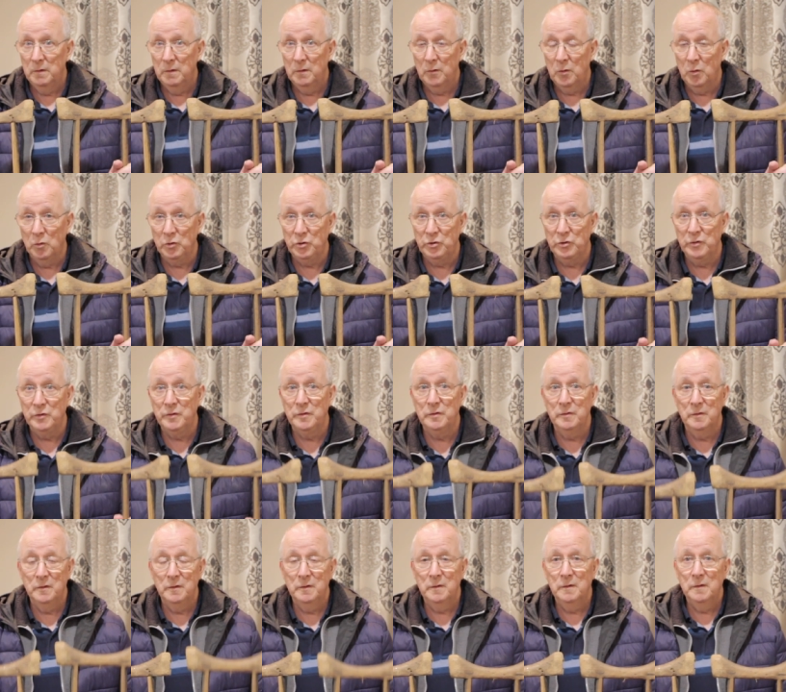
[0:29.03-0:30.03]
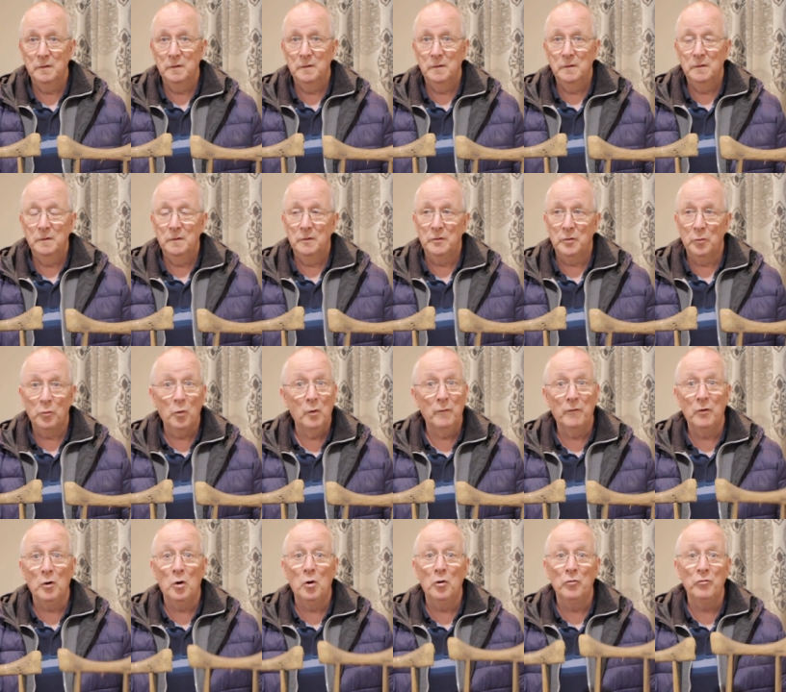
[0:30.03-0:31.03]
crutches they're
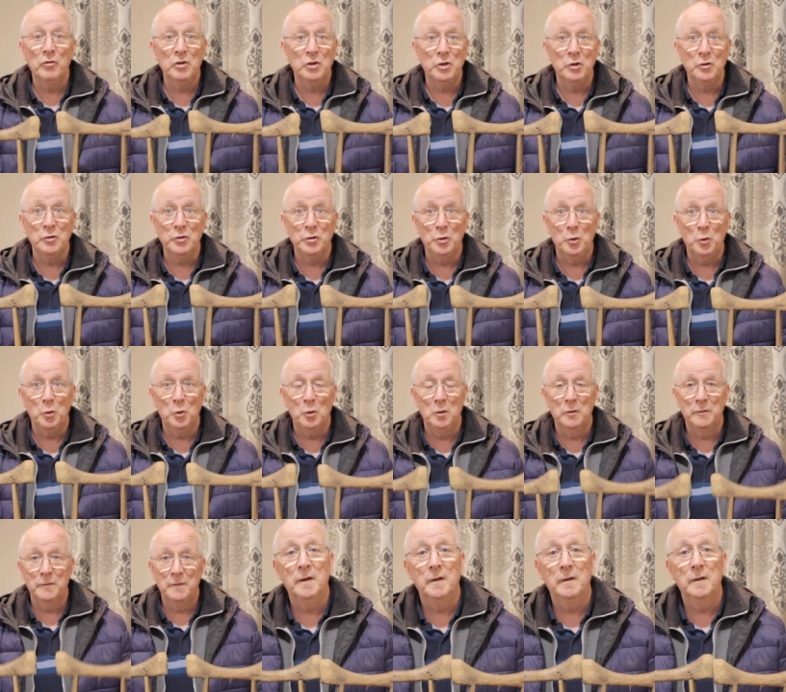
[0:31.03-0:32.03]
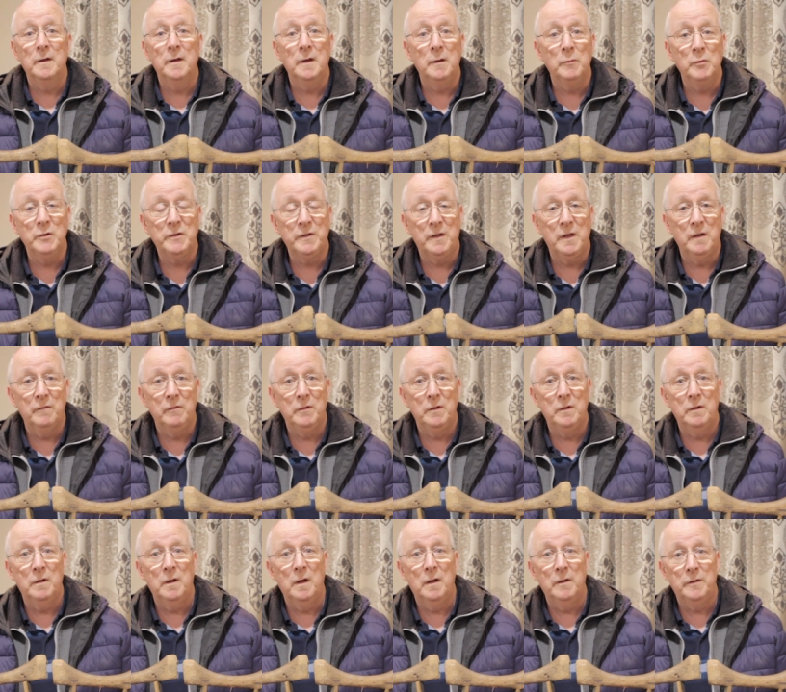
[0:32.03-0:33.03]
over 100 years old. Uh, he was
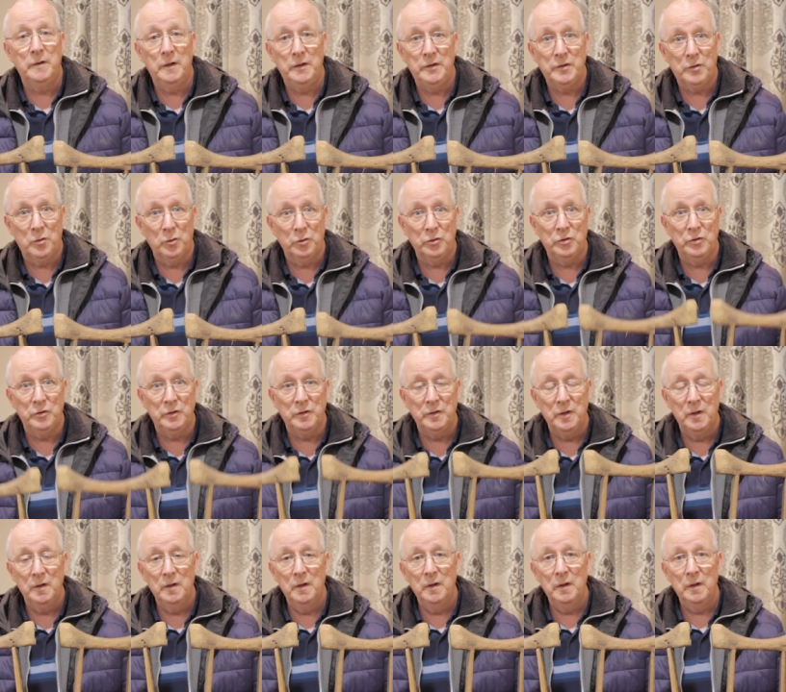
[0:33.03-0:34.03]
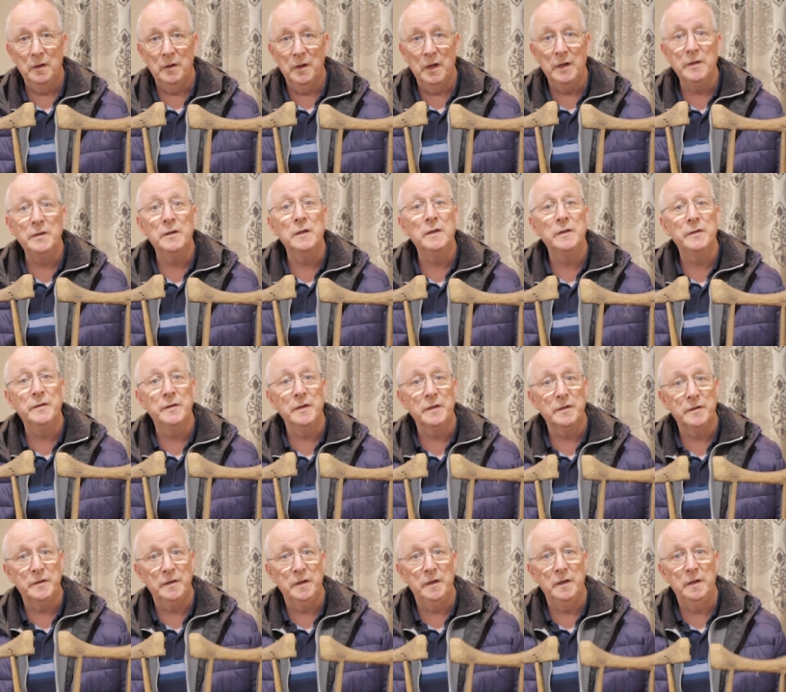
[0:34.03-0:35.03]
given these crutches
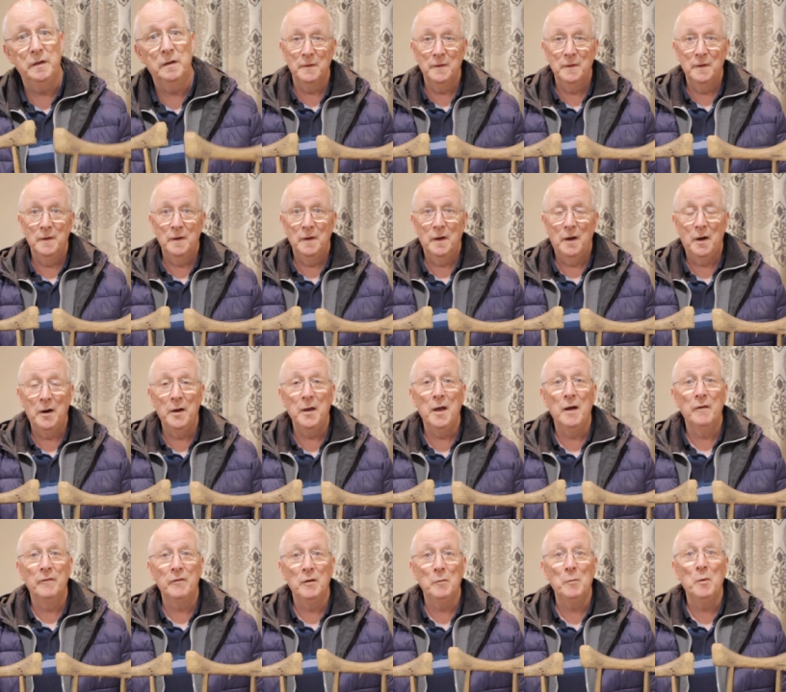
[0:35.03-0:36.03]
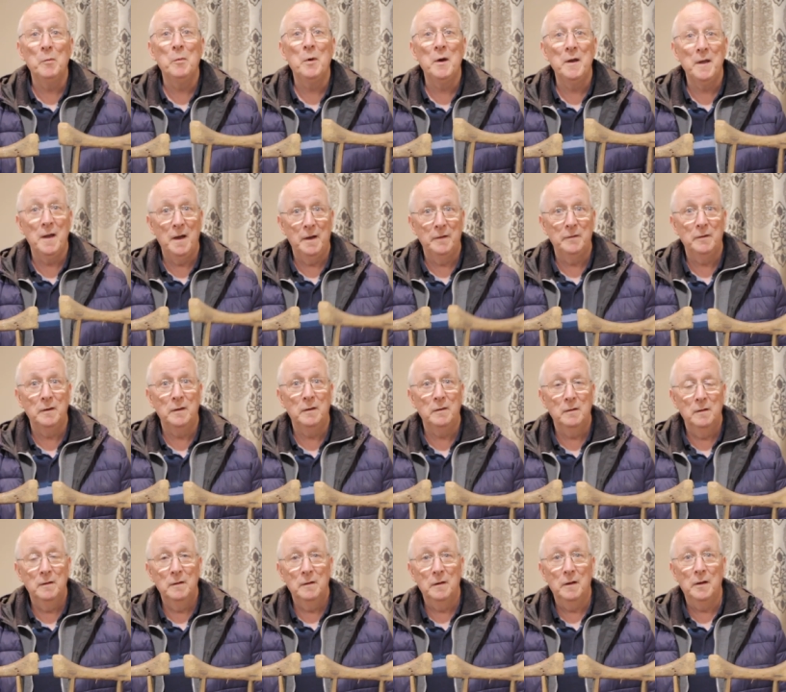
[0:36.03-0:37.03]
1916. I have them in my attic,
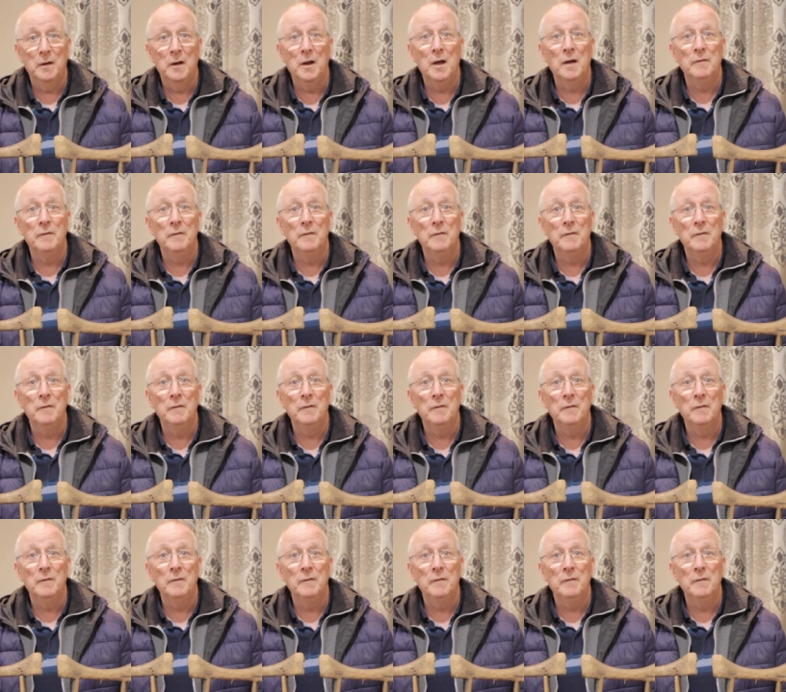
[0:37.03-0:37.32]
and I